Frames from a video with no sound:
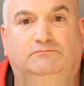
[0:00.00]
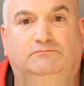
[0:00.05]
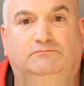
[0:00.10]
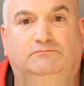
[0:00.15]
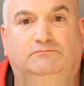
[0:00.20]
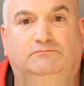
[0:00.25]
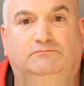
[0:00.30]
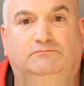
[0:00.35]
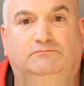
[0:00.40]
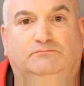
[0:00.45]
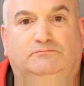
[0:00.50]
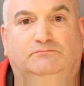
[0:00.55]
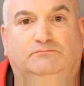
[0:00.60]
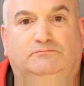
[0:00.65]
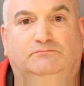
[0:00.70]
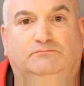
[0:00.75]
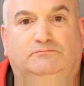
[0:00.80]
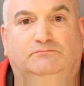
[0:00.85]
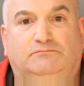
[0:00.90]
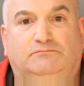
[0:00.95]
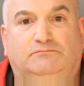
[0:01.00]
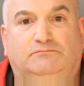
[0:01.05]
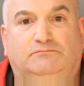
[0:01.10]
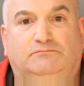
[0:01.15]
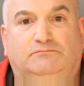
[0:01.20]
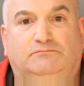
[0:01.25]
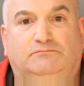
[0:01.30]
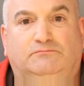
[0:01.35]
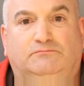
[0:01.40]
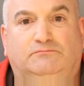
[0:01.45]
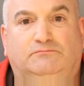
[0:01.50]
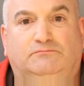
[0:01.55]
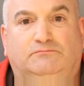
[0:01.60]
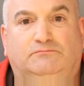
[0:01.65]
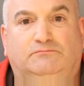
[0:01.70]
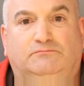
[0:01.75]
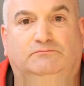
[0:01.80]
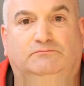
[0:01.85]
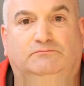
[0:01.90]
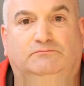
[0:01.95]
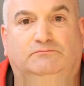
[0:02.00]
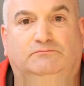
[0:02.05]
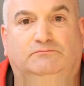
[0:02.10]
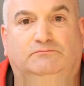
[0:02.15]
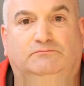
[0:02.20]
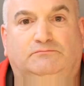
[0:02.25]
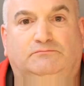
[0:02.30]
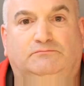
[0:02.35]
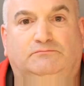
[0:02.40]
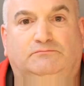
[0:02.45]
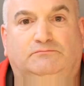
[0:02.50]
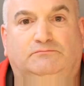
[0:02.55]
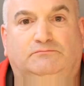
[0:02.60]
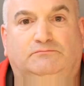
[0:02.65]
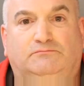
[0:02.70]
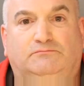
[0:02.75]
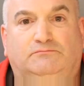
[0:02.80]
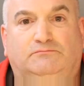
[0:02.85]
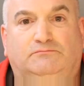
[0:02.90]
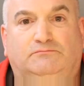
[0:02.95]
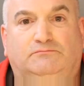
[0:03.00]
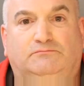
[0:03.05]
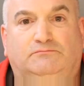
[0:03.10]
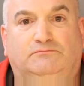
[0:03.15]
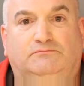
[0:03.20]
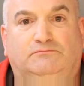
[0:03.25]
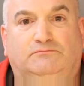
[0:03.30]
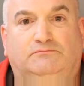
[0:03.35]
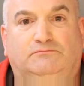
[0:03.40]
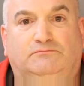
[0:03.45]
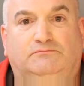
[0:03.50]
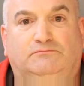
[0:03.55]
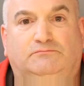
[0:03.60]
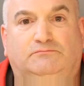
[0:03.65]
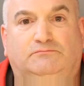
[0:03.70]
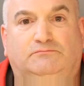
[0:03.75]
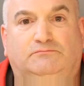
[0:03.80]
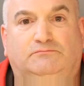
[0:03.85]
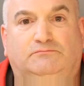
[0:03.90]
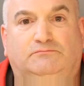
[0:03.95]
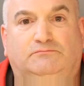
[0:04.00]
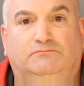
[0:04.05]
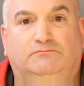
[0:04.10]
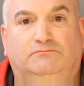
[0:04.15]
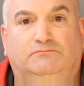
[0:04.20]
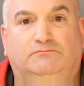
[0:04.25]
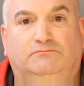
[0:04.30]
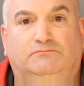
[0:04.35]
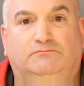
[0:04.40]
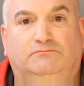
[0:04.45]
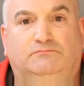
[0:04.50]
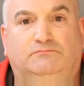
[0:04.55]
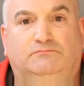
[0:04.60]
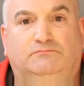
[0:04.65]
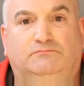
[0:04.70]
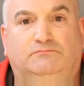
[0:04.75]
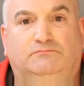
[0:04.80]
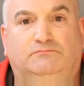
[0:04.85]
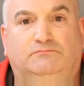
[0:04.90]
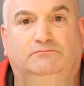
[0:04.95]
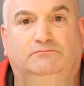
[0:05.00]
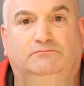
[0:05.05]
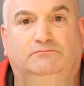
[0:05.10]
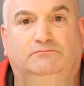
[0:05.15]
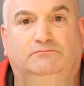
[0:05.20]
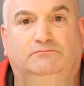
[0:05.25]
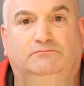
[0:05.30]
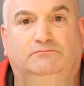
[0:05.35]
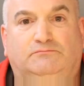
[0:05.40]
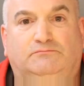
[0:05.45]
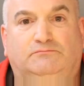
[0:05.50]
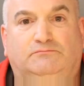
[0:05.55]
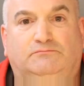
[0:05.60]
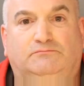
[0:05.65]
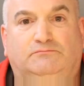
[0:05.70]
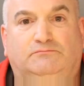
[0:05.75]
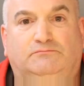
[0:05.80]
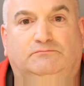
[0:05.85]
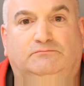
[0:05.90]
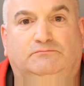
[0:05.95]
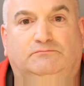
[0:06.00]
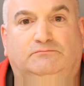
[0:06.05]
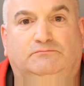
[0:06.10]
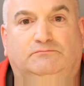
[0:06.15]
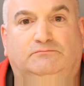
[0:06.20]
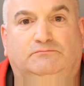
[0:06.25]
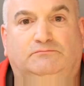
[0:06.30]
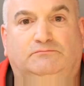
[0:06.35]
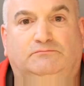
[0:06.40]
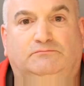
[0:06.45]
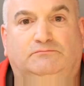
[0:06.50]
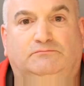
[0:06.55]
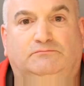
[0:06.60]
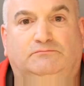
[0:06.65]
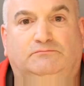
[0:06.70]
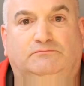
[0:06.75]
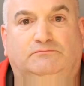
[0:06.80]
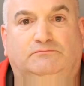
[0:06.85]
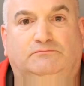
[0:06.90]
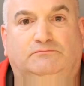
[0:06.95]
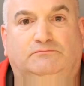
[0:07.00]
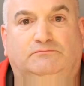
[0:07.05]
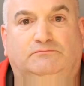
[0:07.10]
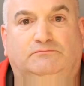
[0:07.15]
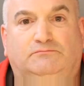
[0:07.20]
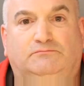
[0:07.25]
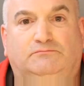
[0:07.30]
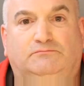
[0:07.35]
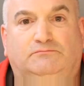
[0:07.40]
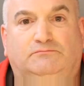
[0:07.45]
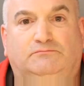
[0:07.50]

(no lip movement)